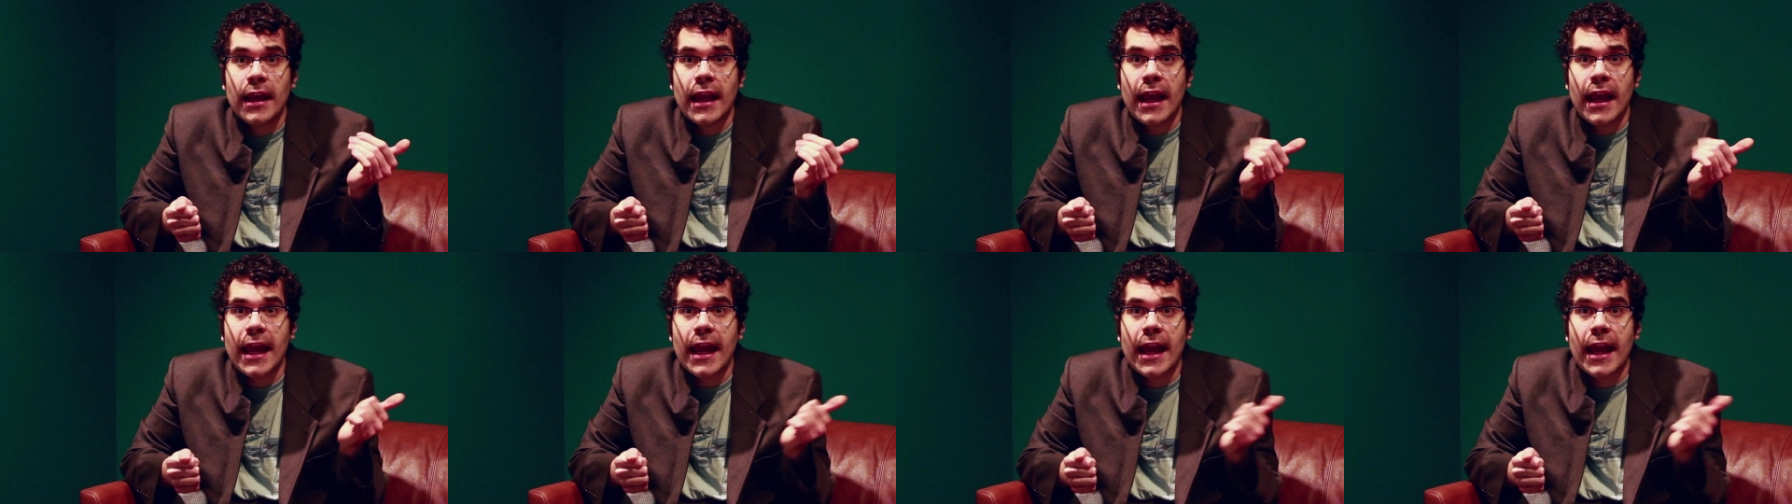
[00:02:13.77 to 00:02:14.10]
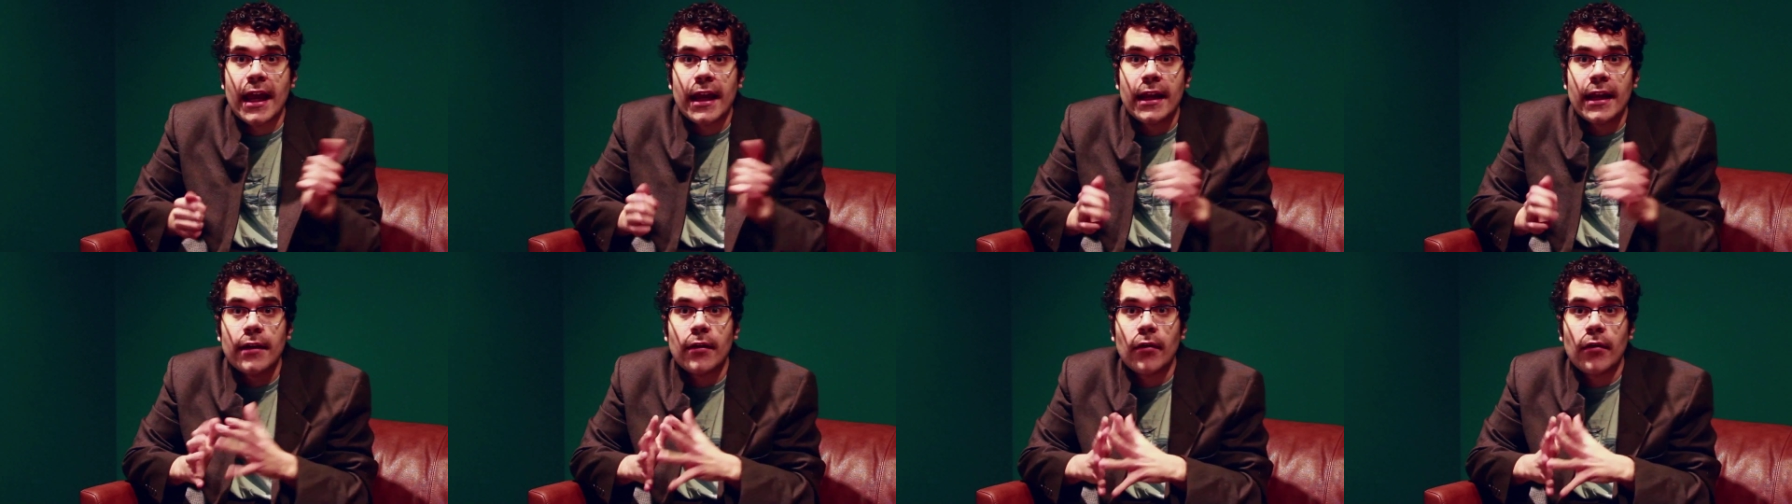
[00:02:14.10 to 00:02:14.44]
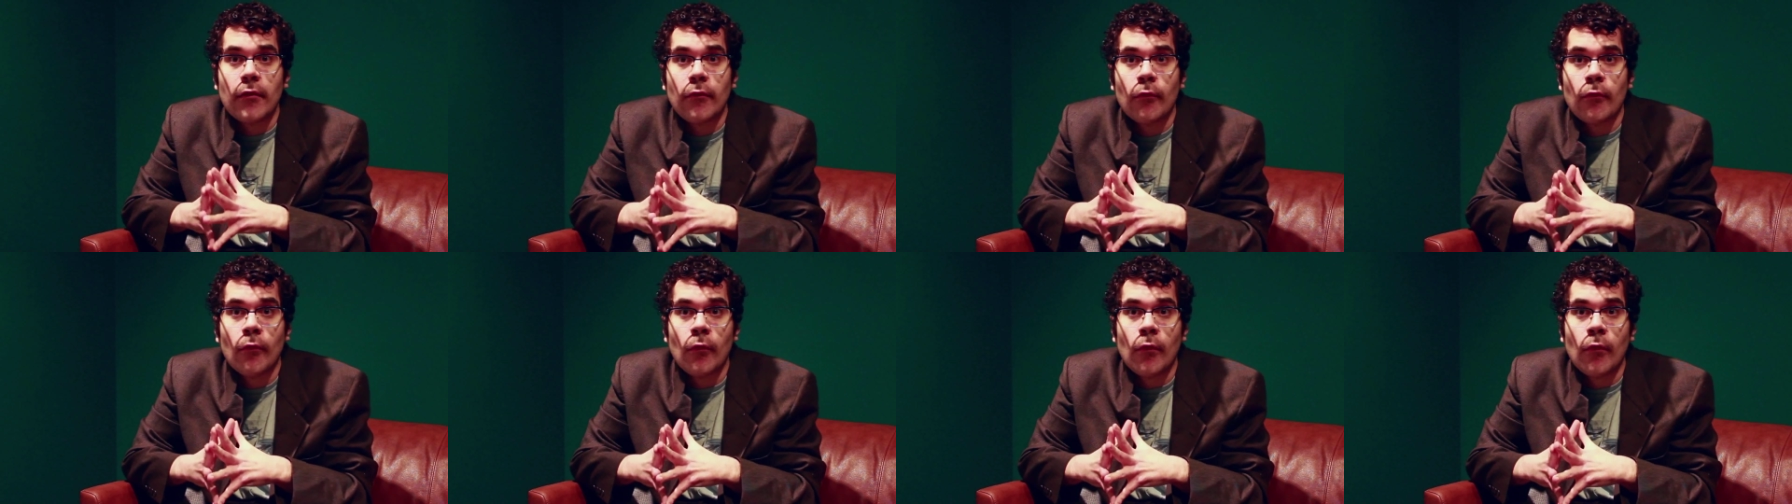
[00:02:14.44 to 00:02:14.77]
And
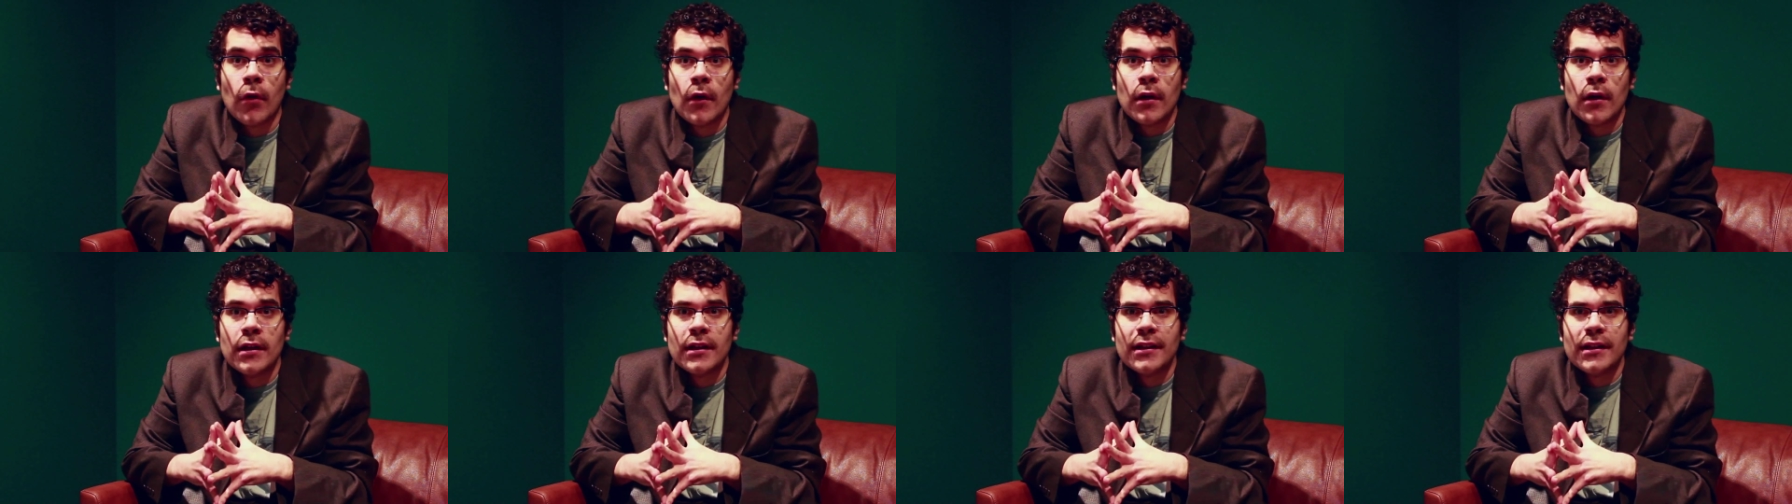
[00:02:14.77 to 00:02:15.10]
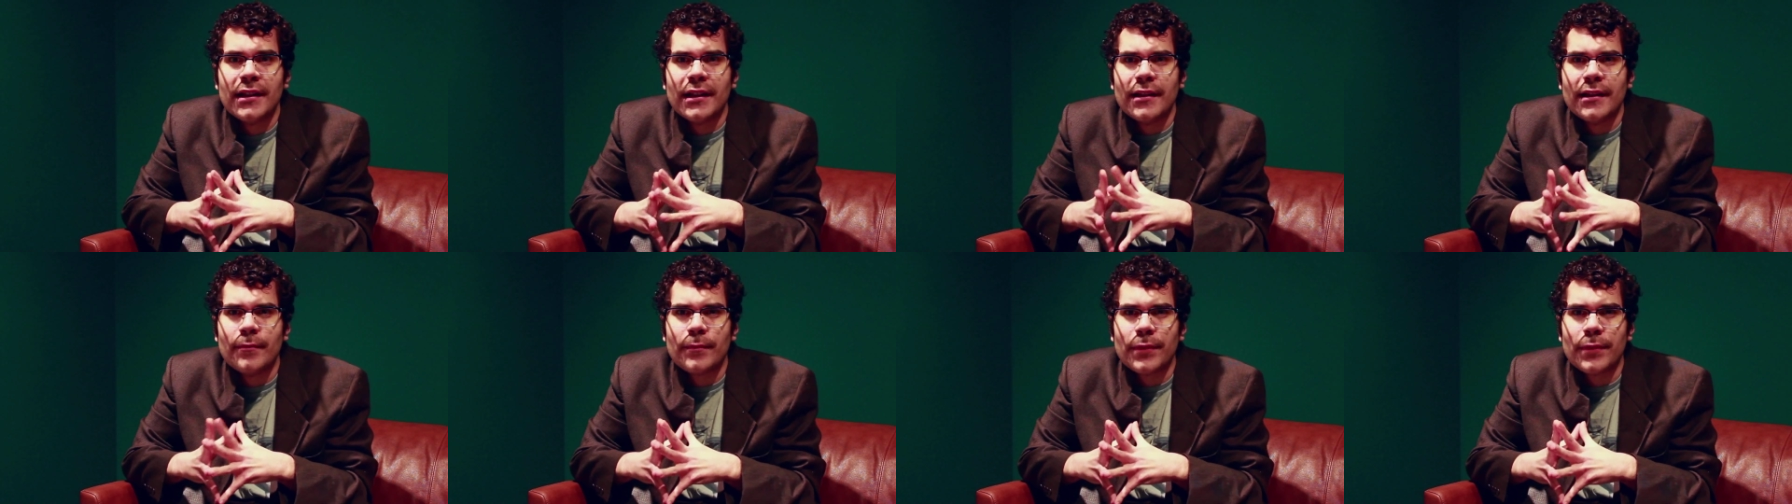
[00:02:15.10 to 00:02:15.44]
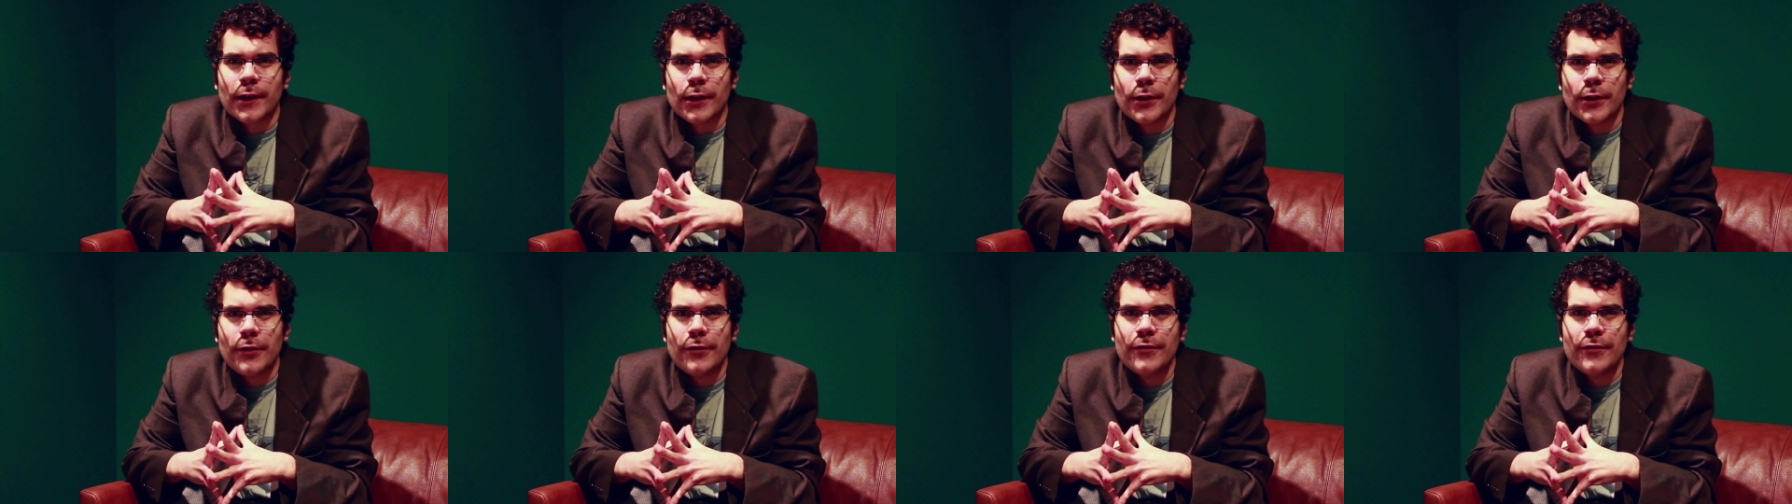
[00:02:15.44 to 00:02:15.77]

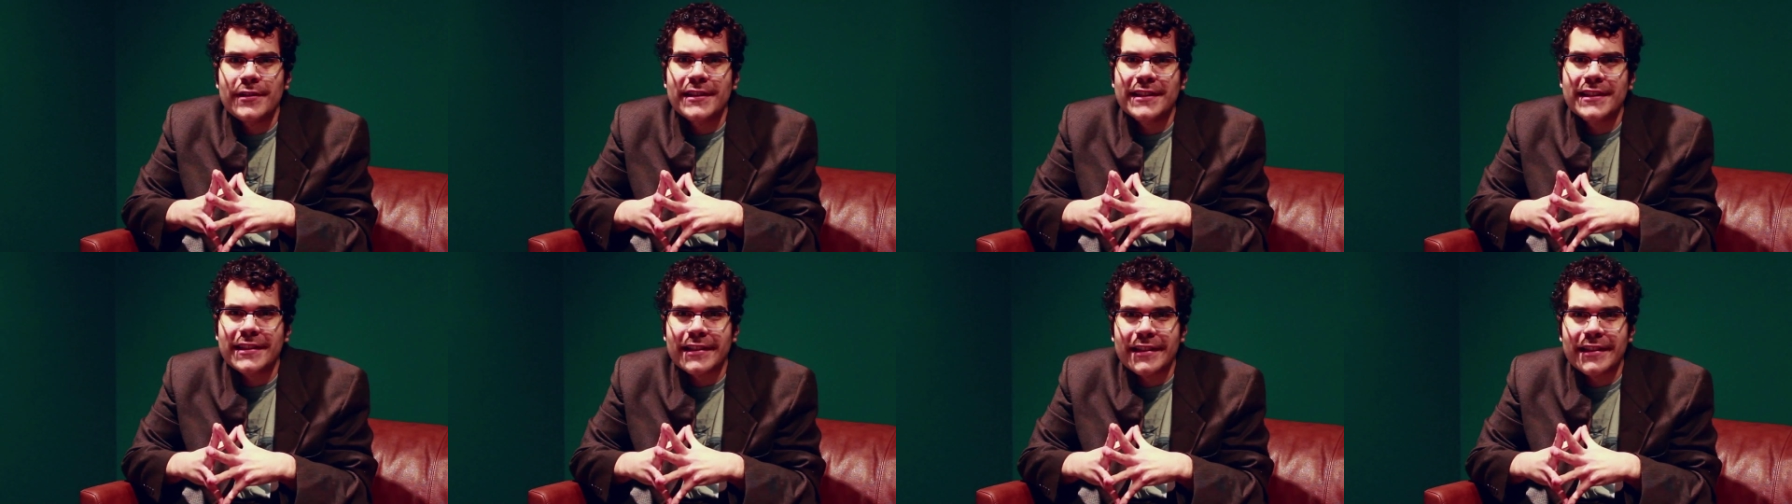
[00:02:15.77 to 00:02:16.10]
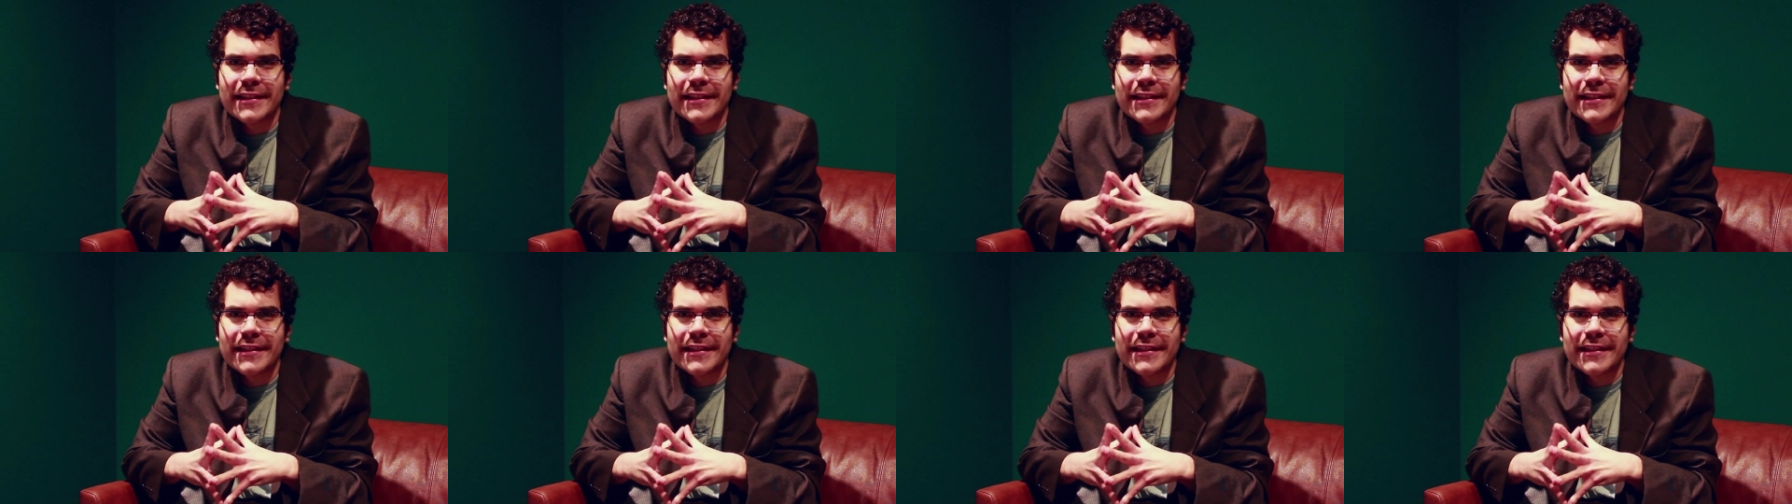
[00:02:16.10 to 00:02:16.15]
blues,